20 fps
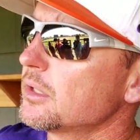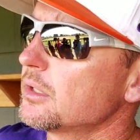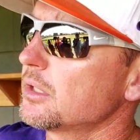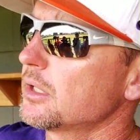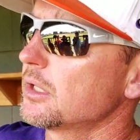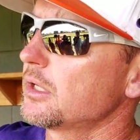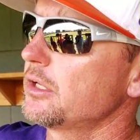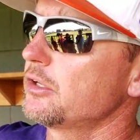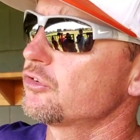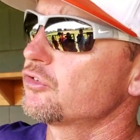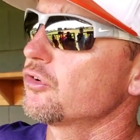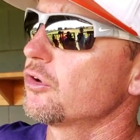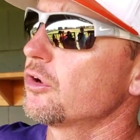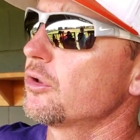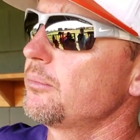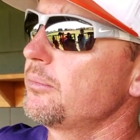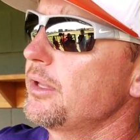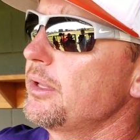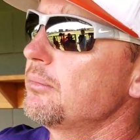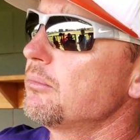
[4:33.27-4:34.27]
Uh, is going
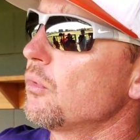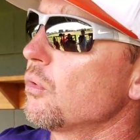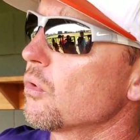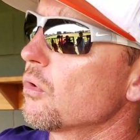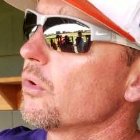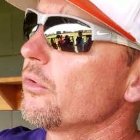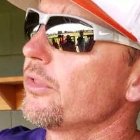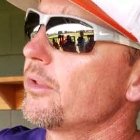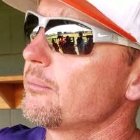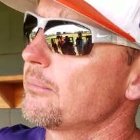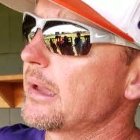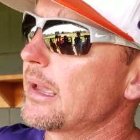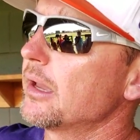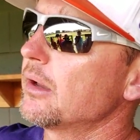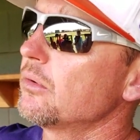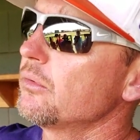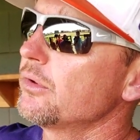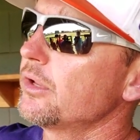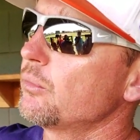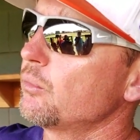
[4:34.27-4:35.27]
to be more on the
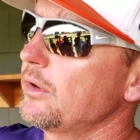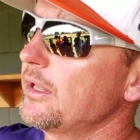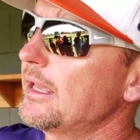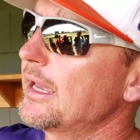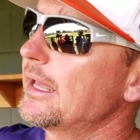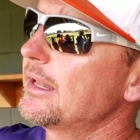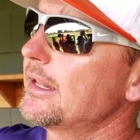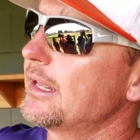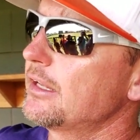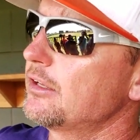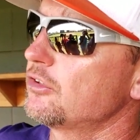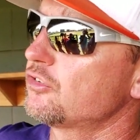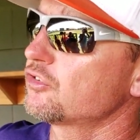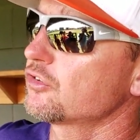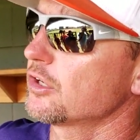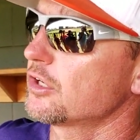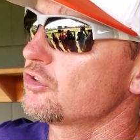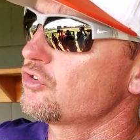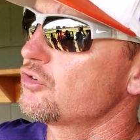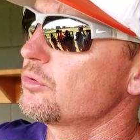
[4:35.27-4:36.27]
mound. And we had that
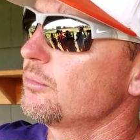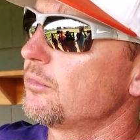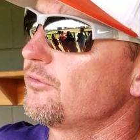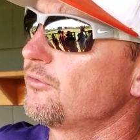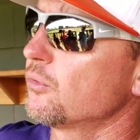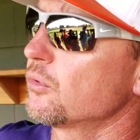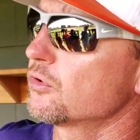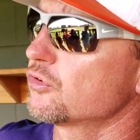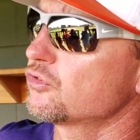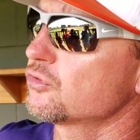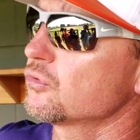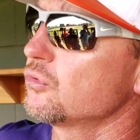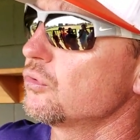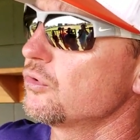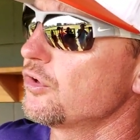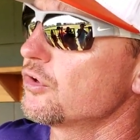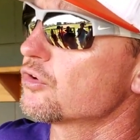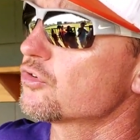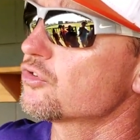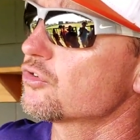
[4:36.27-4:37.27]
discussion before the school
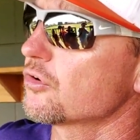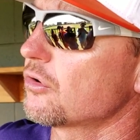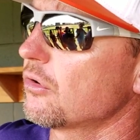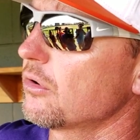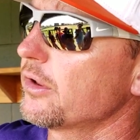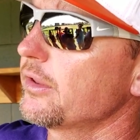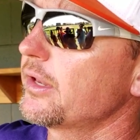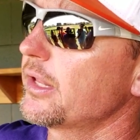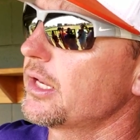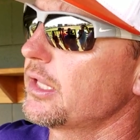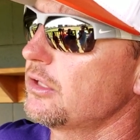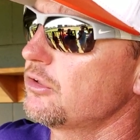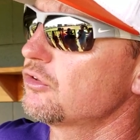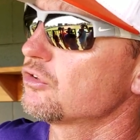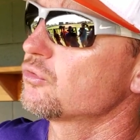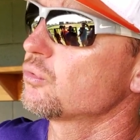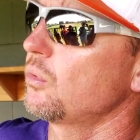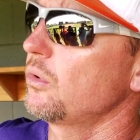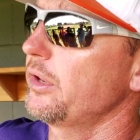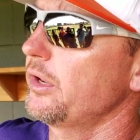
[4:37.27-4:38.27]
year started that he
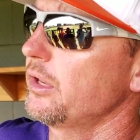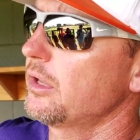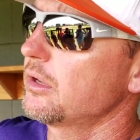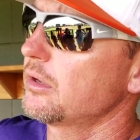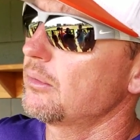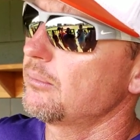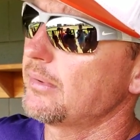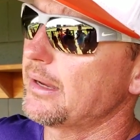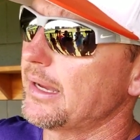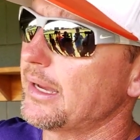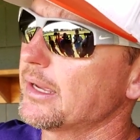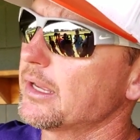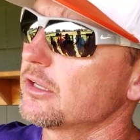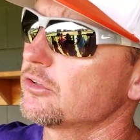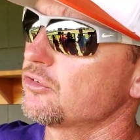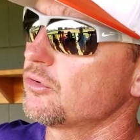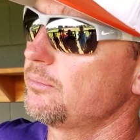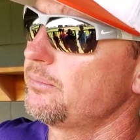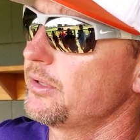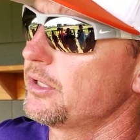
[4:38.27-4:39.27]
just wanted to come back
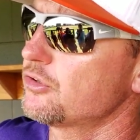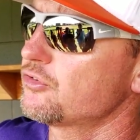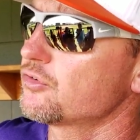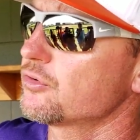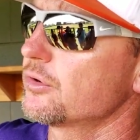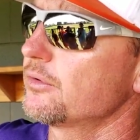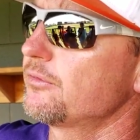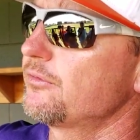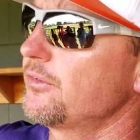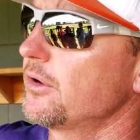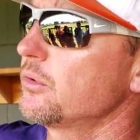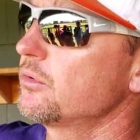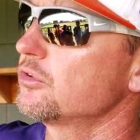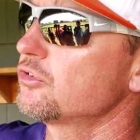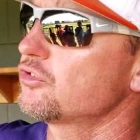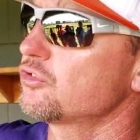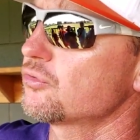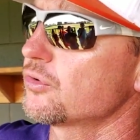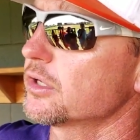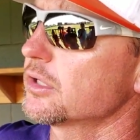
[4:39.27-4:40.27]
as a pitcher and
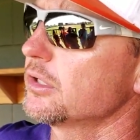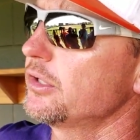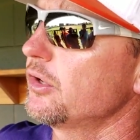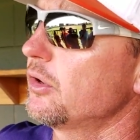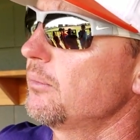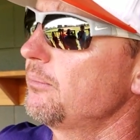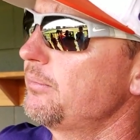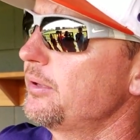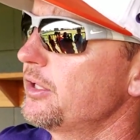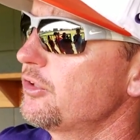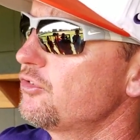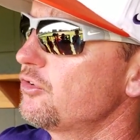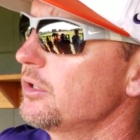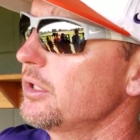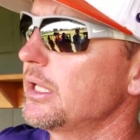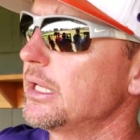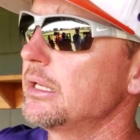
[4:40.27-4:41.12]
focus strictly on pitching.